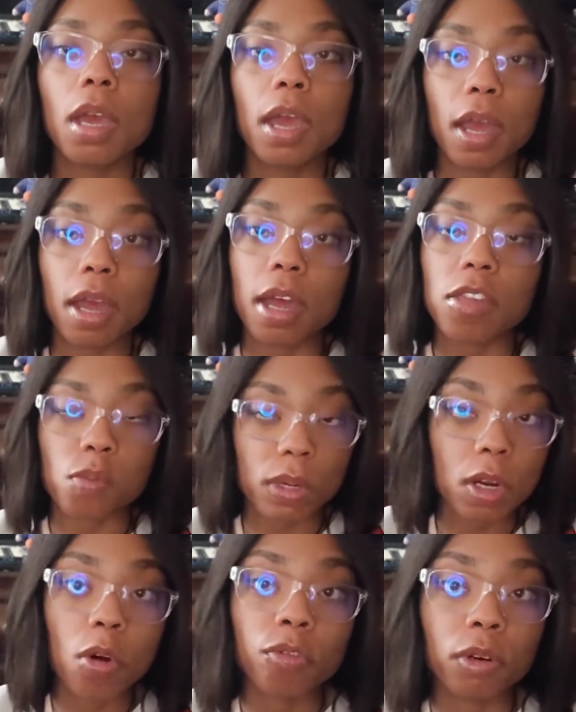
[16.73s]
As we
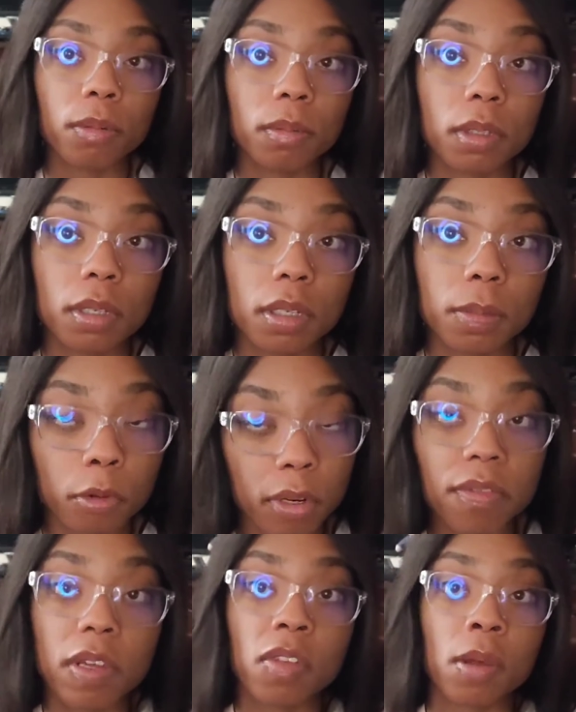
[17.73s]
know from the
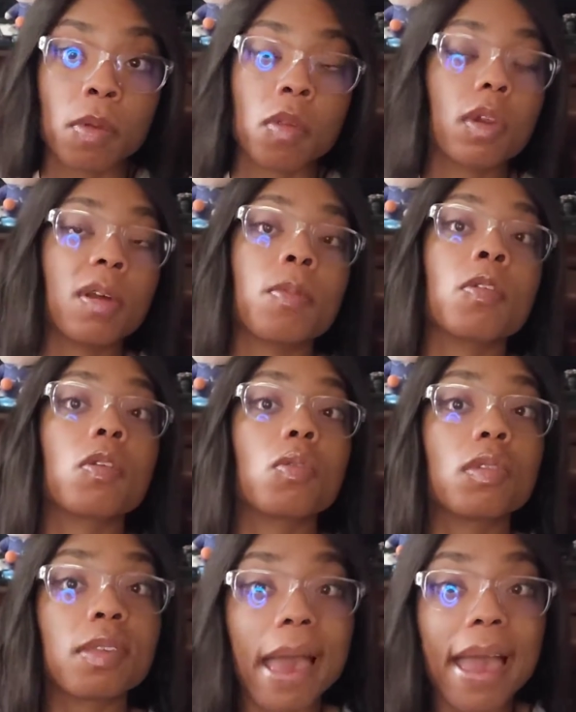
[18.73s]
previous episode
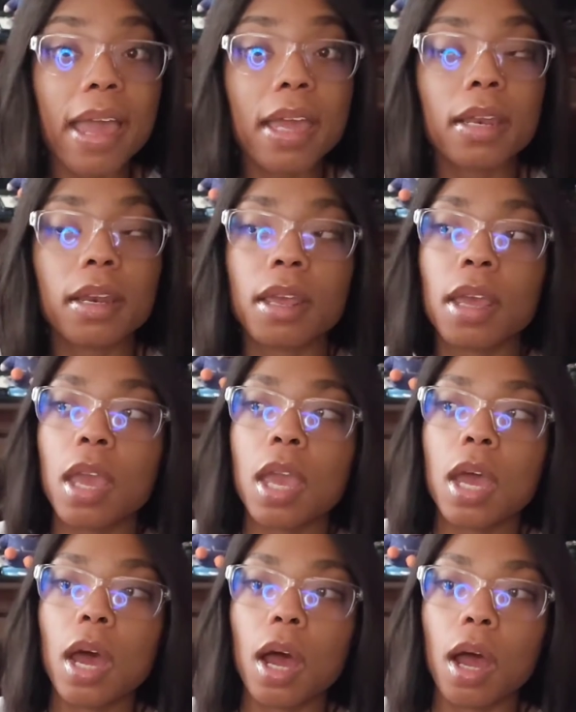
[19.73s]
10,
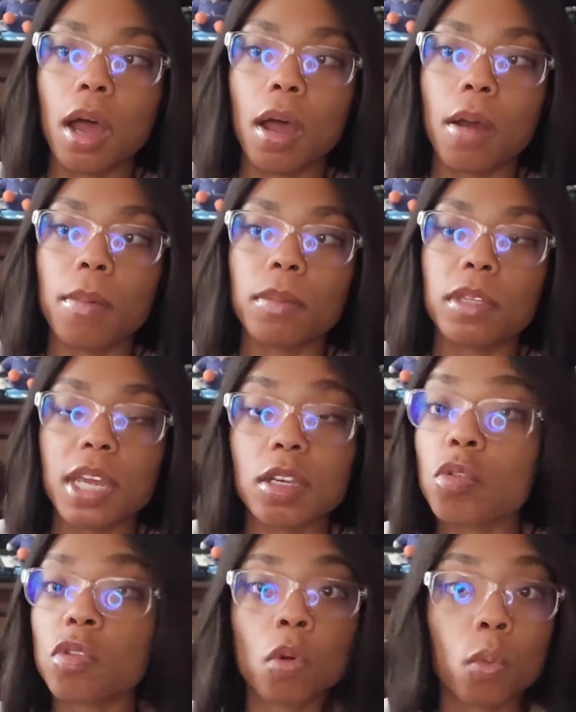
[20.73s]
they
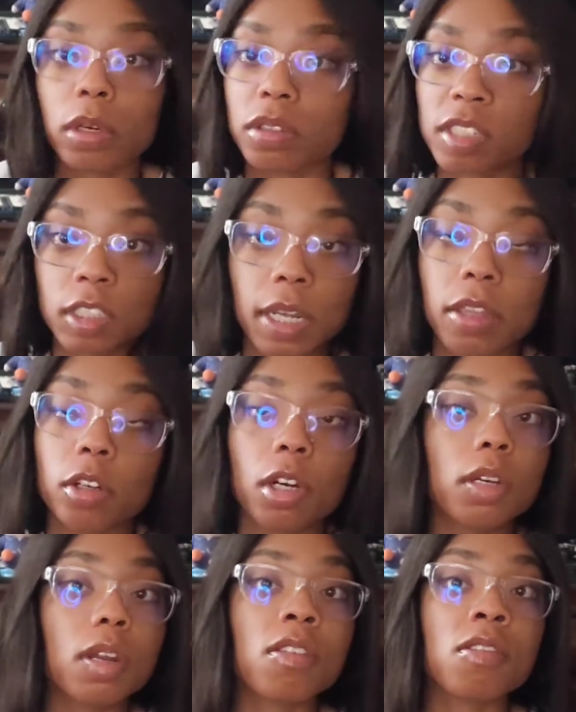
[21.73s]
used to work together
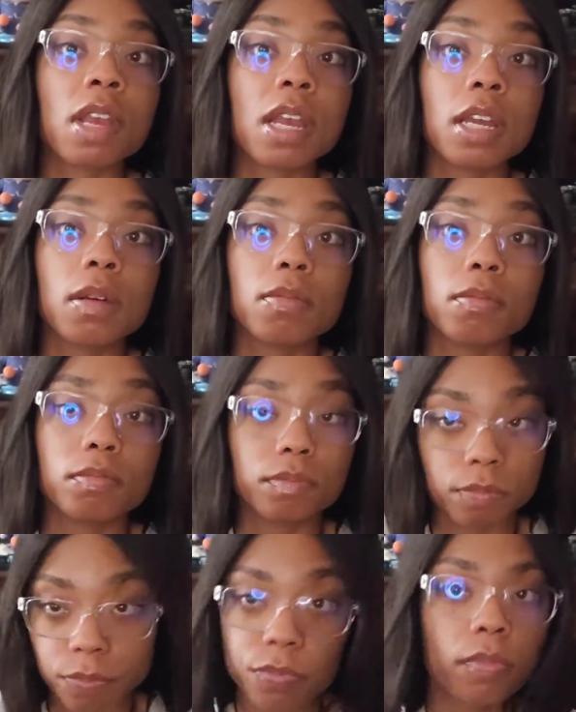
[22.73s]
on the same
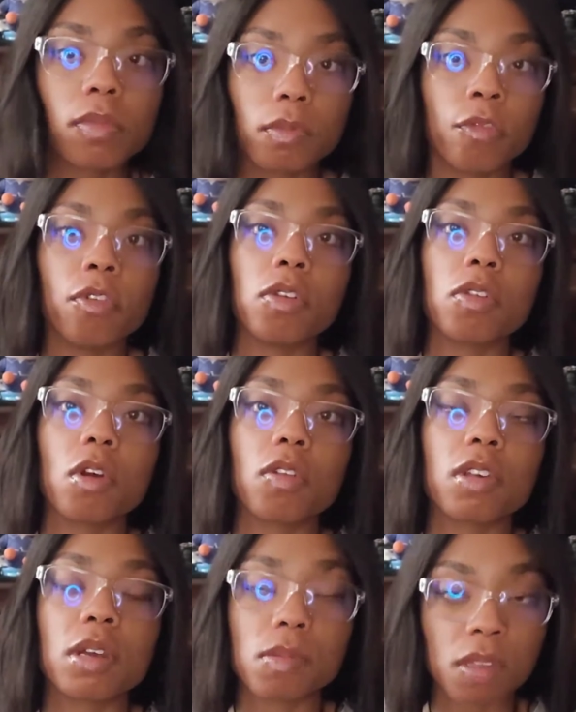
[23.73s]
futsal
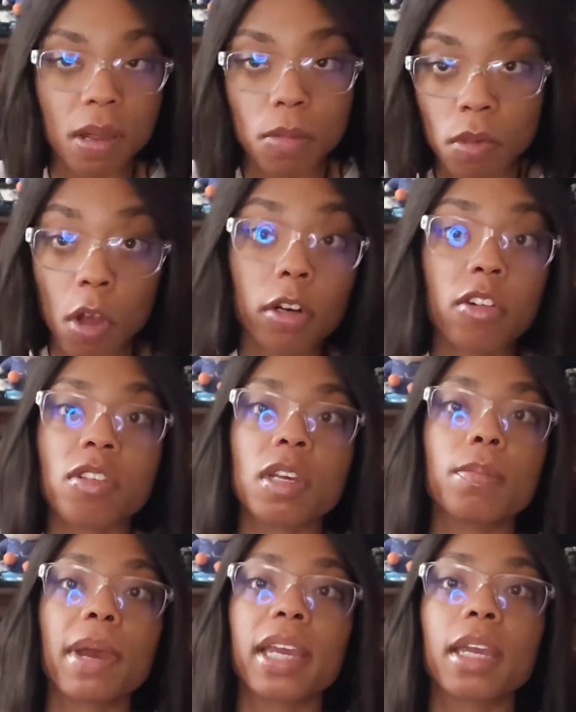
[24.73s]
team, same soccer
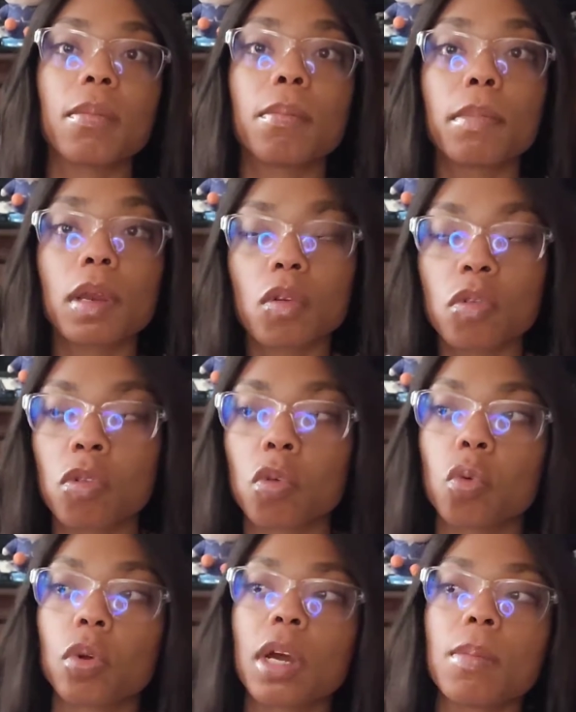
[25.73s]
team back in middle
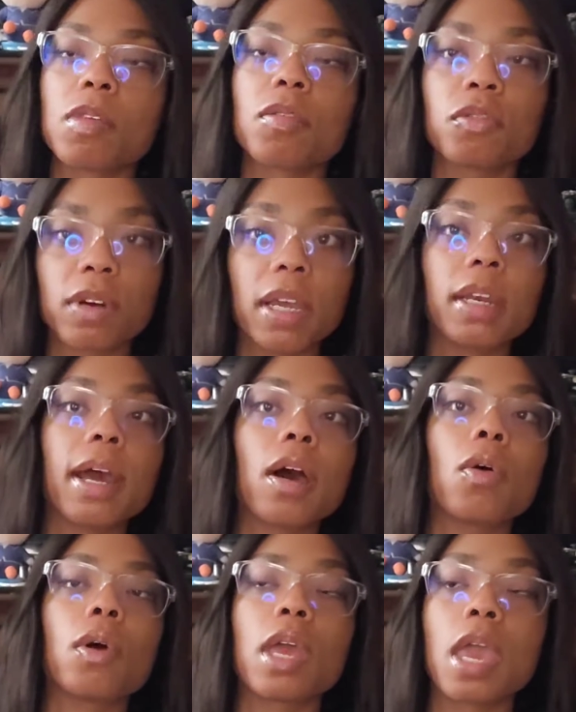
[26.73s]
school. Come to find
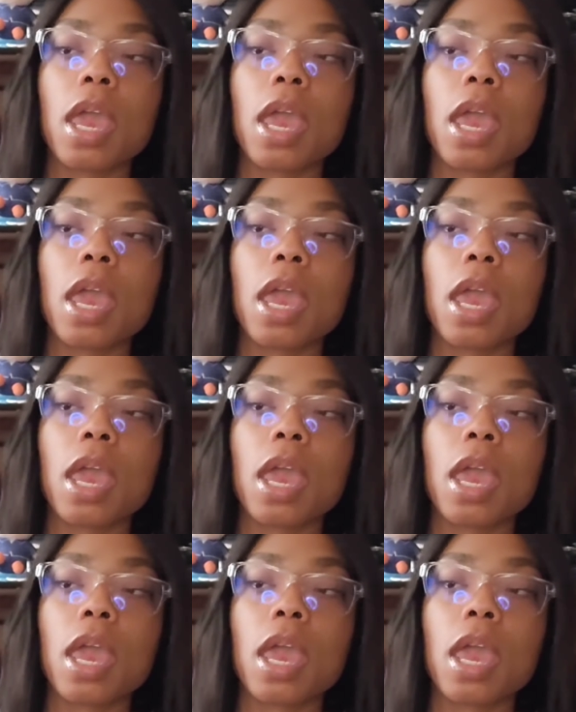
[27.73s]
out